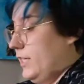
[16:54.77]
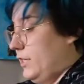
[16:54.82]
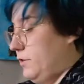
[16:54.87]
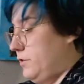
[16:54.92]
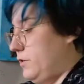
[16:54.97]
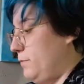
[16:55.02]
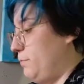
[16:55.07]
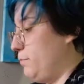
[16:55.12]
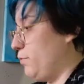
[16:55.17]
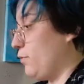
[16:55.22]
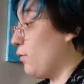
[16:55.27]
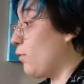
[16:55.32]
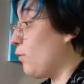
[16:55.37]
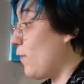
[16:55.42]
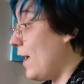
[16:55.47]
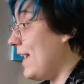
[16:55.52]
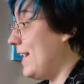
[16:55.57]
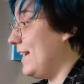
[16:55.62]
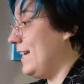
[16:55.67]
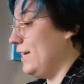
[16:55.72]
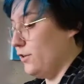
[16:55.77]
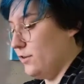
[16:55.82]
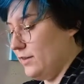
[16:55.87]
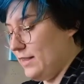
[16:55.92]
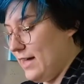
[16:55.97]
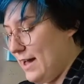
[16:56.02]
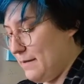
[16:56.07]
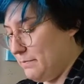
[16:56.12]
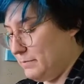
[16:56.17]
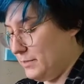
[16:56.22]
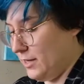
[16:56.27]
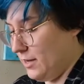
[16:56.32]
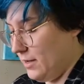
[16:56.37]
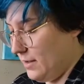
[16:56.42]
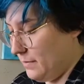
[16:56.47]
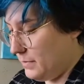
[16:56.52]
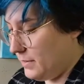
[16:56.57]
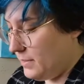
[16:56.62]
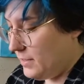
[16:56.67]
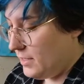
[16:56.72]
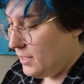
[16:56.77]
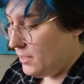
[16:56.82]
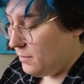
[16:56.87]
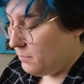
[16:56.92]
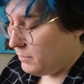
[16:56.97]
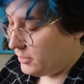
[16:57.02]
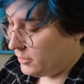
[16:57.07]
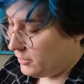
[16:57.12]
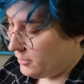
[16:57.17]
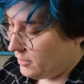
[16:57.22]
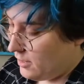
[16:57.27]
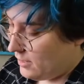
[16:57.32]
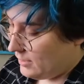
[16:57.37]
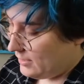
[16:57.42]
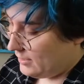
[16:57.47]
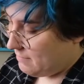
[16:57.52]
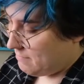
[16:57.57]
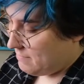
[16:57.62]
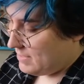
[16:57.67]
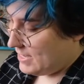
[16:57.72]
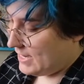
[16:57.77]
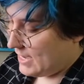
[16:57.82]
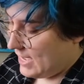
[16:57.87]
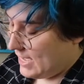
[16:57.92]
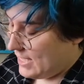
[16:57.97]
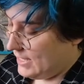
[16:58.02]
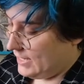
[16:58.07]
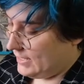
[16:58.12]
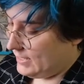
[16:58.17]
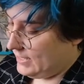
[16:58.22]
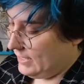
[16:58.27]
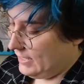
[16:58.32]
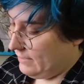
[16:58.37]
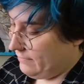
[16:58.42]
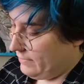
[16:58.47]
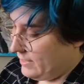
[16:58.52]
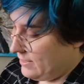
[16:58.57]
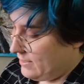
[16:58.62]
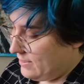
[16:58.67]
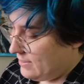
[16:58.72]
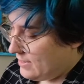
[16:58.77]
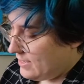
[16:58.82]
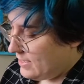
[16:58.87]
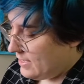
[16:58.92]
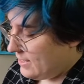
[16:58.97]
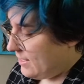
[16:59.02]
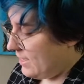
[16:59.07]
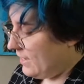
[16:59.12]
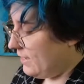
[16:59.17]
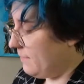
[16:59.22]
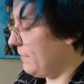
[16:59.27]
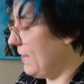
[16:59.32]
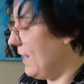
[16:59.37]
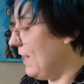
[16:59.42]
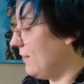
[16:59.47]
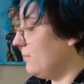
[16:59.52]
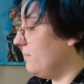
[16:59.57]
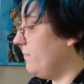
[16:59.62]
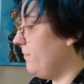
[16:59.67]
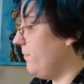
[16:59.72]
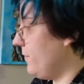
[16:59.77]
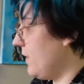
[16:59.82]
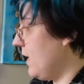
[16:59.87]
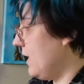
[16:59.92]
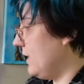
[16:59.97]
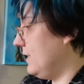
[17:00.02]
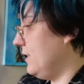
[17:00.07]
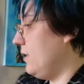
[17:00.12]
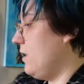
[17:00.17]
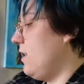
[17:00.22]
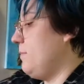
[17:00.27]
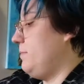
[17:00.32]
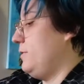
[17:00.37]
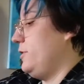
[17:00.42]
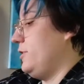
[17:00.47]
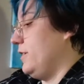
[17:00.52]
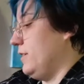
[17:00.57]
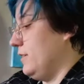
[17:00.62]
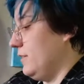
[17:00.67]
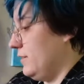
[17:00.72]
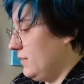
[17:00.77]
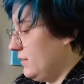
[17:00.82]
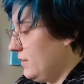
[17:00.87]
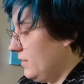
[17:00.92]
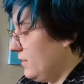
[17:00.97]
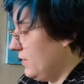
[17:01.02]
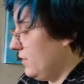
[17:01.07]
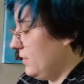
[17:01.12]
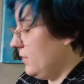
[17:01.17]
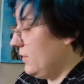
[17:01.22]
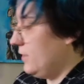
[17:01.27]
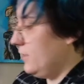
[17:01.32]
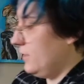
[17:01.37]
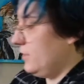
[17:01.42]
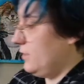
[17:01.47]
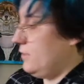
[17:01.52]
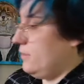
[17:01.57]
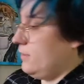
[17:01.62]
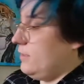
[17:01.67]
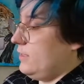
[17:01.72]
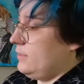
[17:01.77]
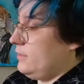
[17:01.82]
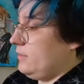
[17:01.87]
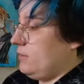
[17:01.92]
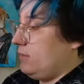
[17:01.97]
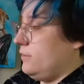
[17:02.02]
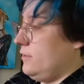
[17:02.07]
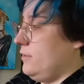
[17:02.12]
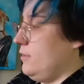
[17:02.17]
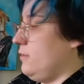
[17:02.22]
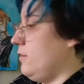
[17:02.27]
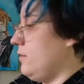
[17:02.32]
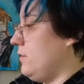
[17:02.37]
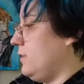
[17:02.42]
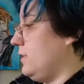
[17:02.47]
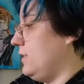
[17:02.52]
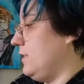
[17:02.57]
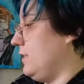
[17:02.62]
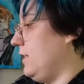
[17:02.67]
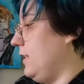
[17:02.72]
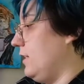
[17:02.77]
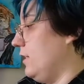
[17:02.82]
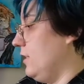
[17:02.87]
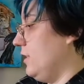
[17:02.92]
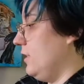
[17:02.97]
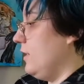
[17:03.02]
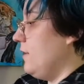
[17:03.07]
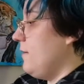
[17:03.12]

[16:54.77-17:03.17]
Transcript: You could break your laptop, which is not something I like to even think about as an option. So let's throw this in here.